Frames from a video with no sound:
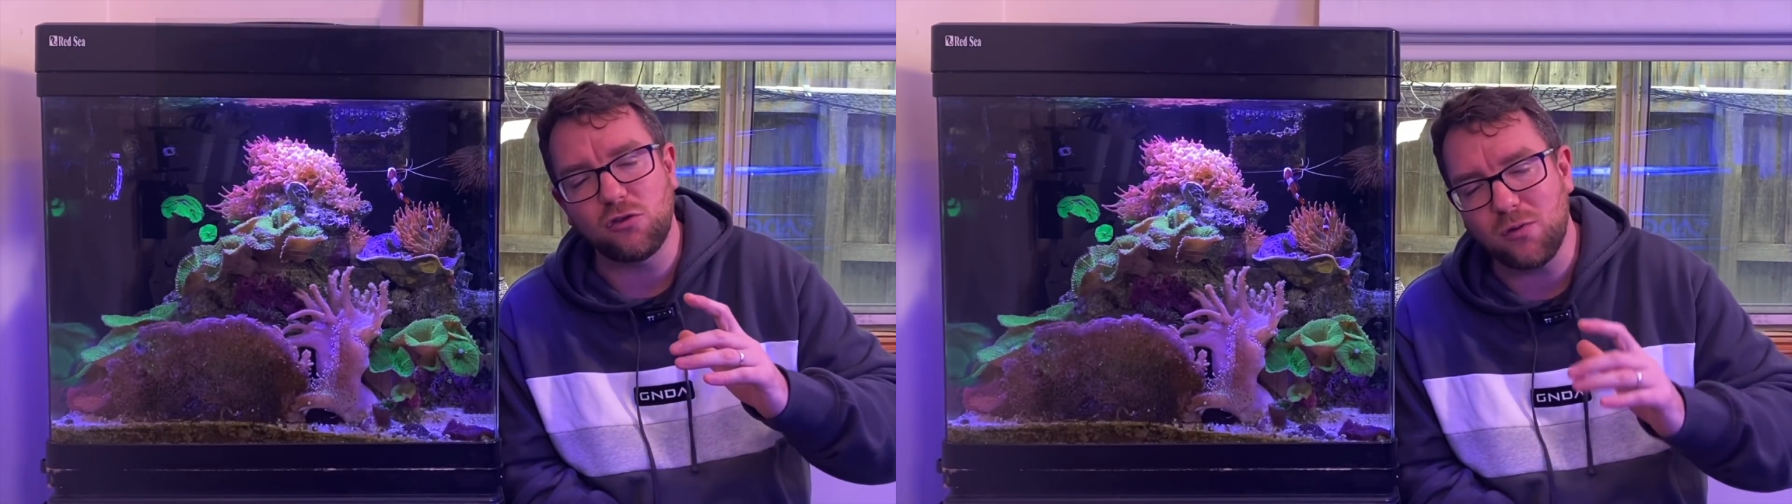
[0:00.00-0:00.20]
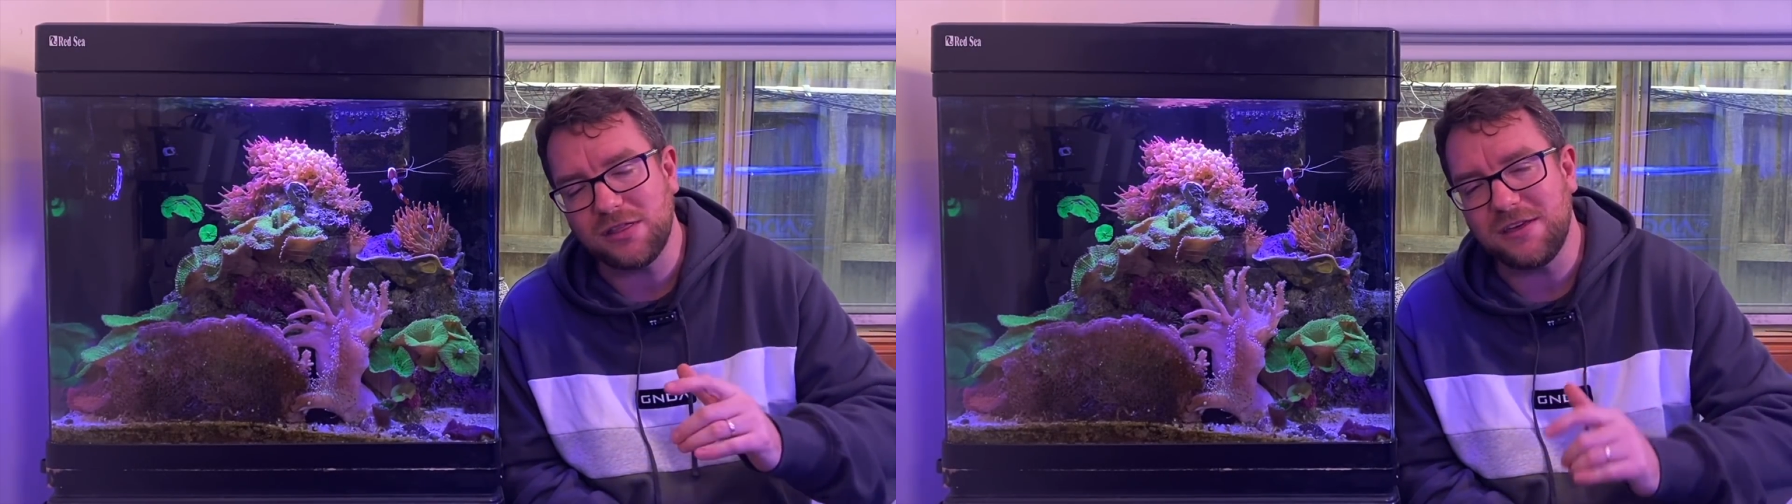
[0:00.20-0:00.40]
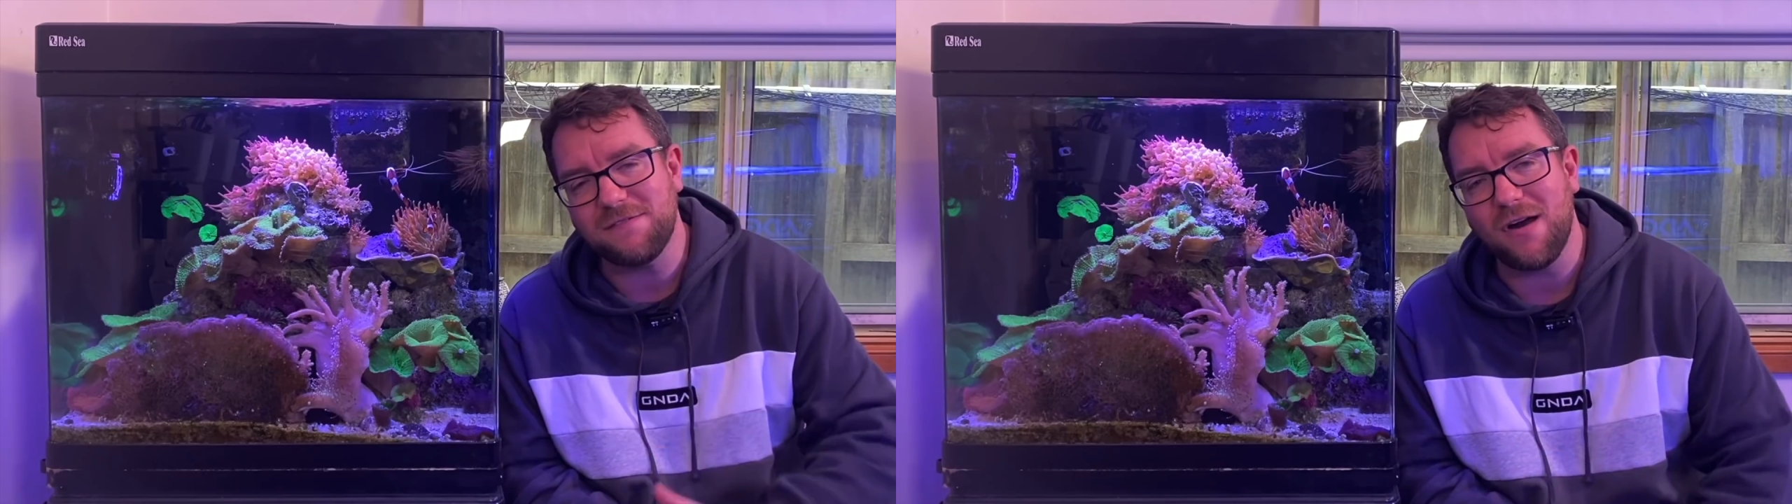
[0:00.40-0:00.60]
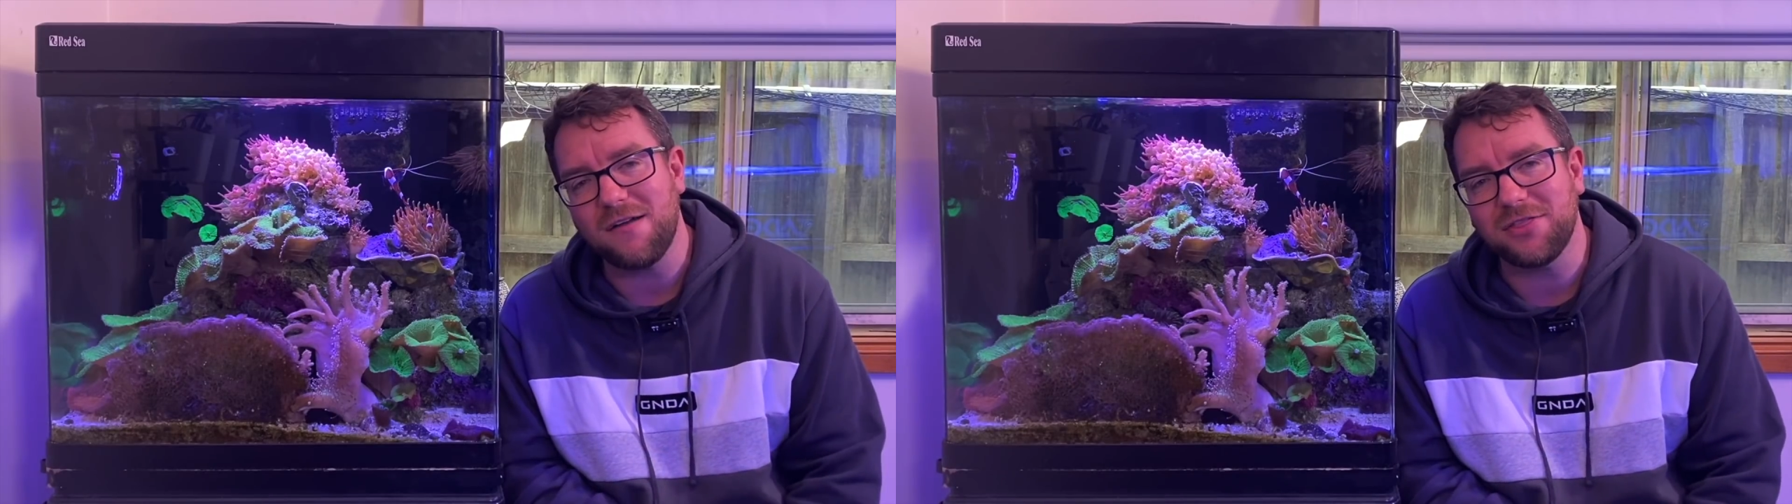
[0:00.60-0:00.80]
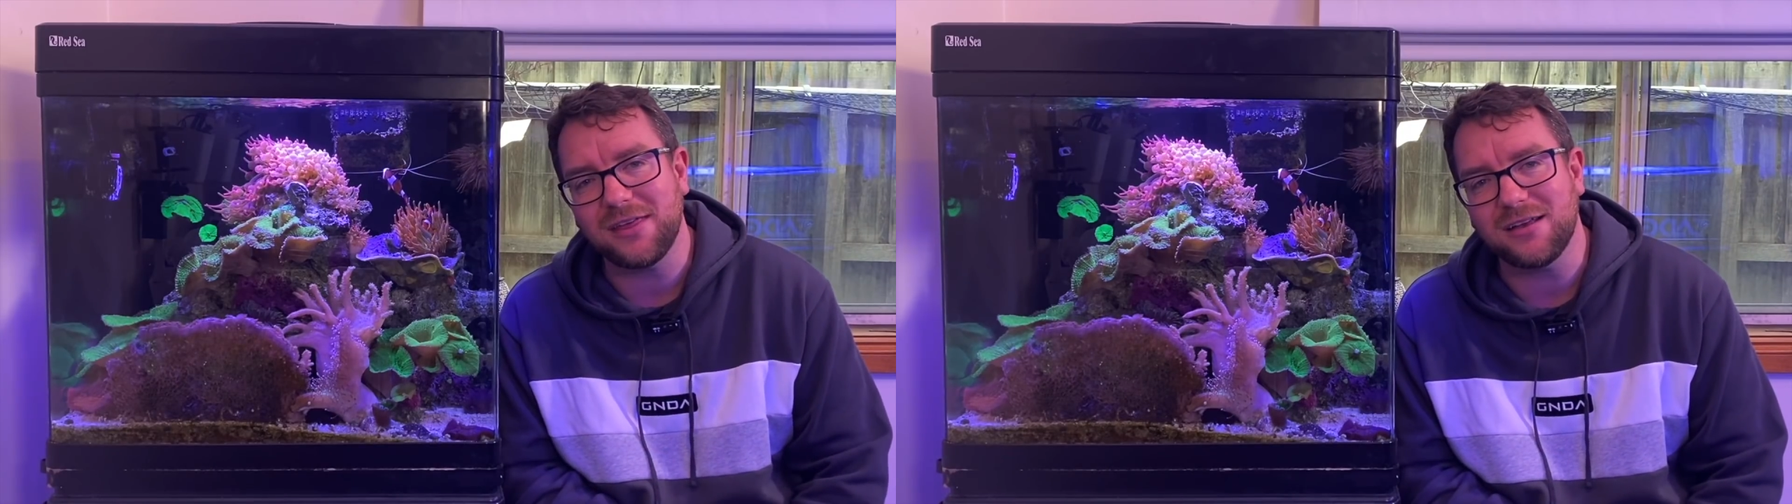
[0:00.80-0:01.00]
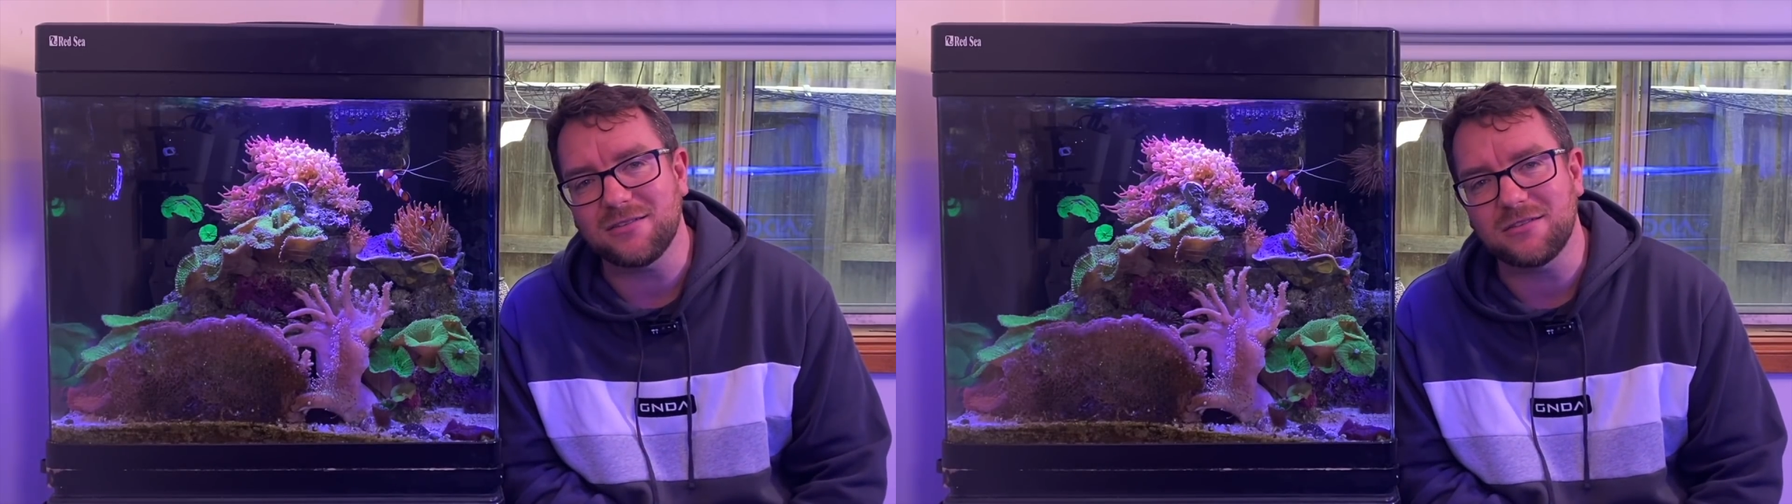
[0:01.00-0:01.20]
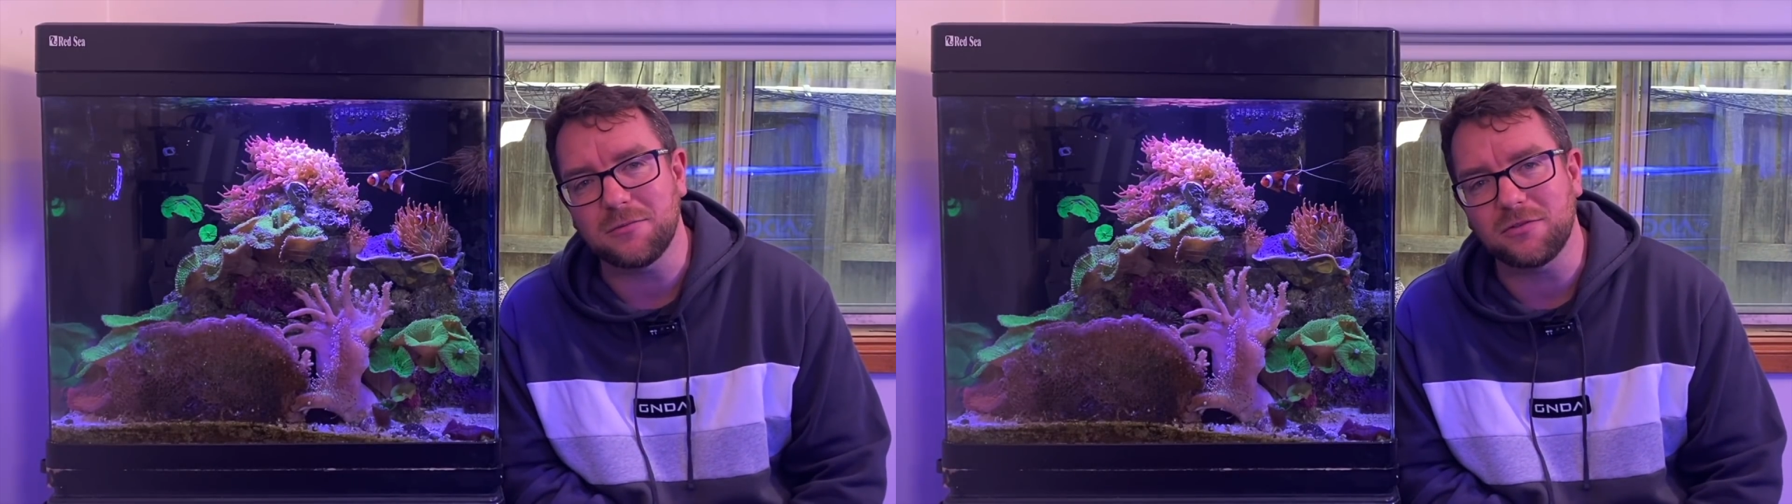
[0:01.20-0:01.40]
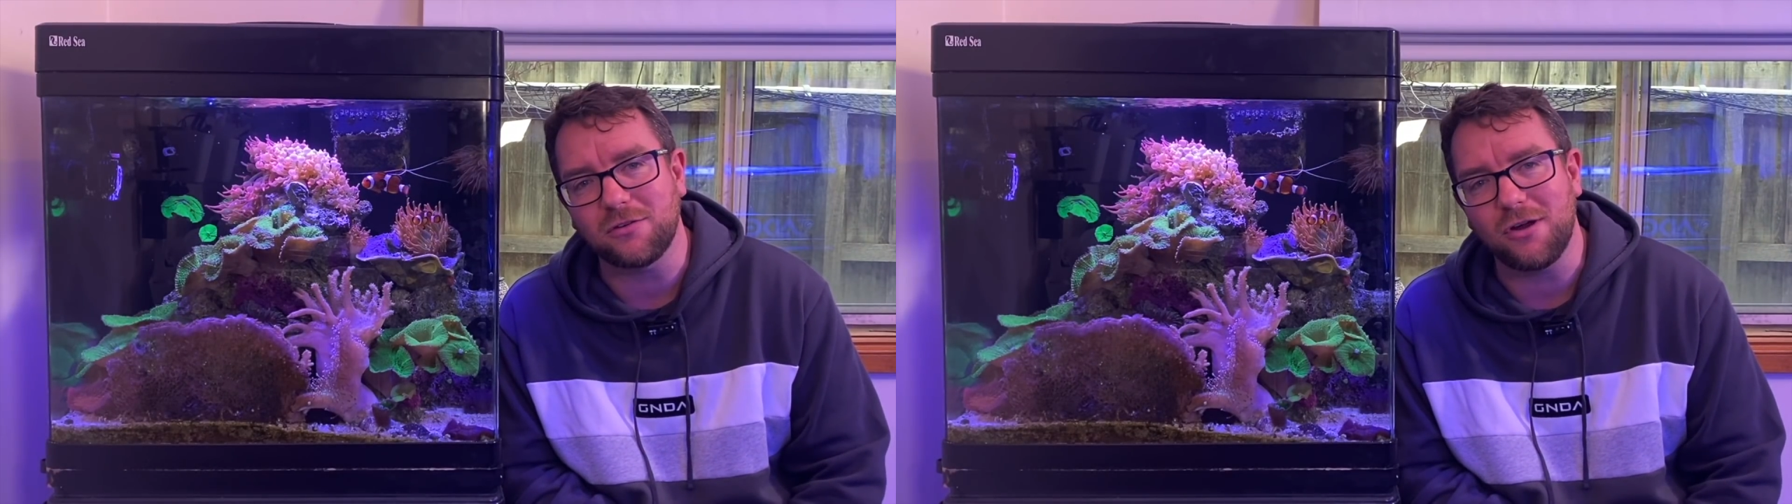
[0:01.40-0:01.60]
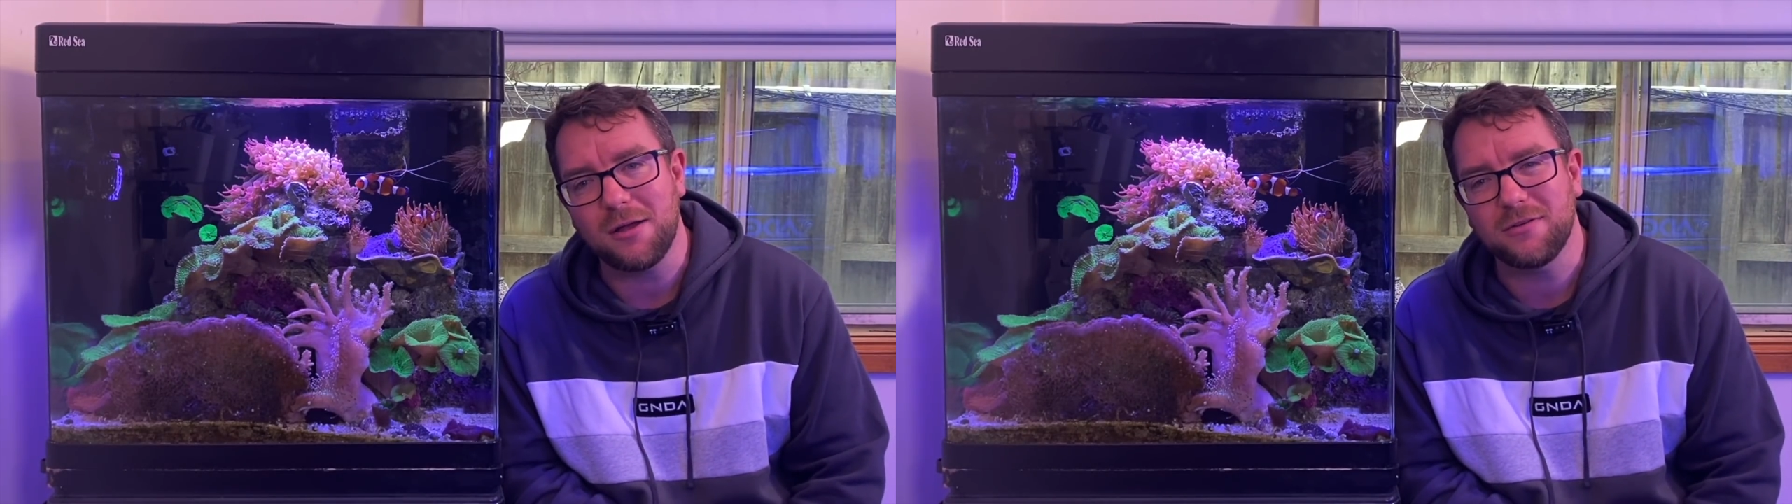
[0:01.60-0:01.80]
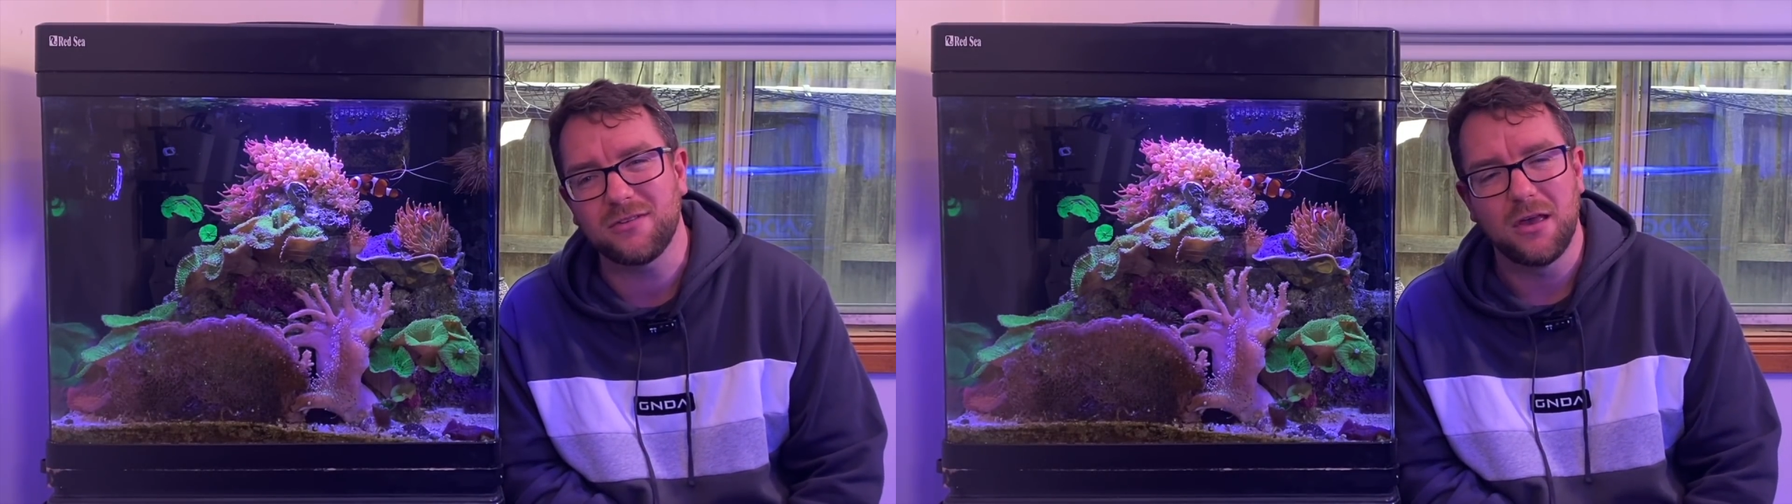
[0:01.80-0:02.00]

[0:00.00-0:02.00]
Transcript: 25,000 subscribers.